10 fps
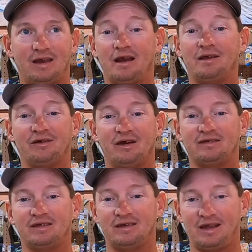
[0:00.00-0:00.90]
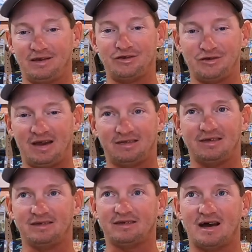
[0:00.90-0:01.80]
not interested in eating you at
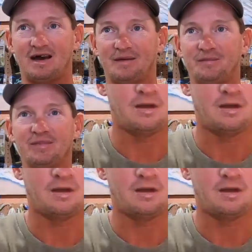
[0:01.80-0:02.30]
this time.